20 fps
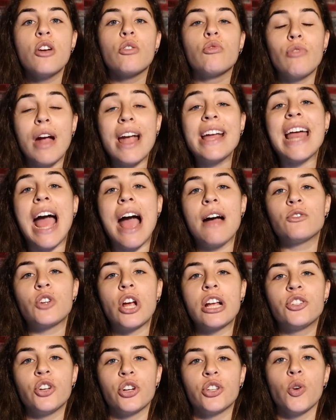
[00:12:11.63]
right after
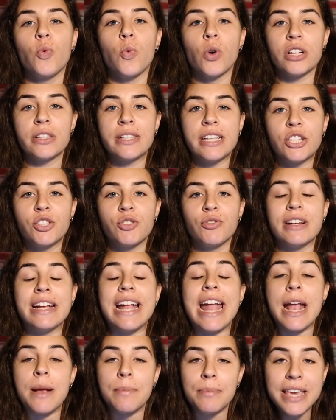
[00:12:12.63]
I took the World
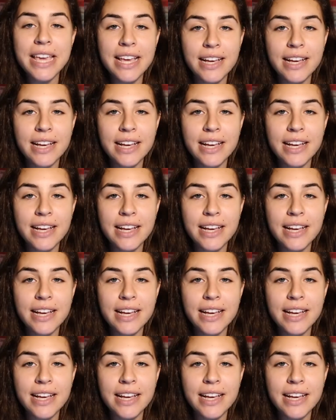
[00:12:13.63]
History AP